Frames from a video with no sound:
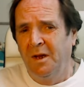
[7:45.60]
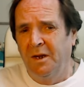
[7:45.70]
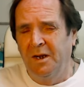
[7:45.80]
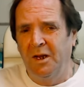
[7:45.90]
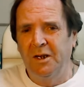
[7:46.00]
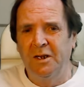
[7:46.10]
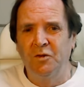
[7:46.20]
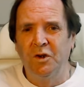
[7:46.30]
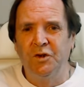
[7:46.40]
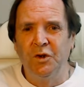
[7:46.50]
Now, it can
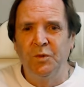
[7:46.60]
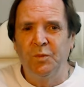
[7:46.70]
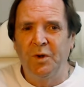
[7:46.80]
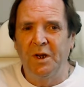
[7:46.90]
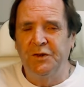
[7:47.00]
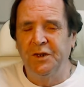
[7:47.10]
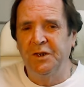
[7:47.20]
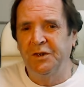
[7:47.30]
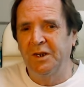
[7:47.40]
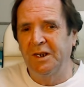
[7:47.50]
reduce
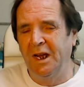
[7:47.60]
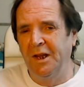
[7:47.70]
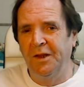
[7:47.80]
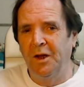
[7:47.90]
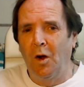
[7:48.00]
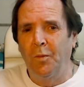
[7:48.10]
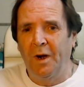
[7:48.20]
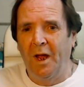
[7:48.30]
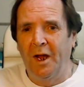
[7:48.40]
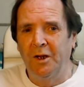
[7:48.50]
prices to gain the
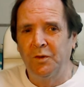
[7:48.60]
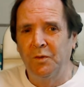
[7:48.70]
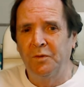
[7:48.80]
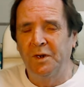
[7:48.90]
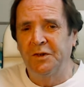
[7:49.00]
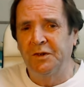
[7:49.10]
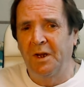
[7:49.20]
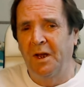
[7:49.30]
upper hand over its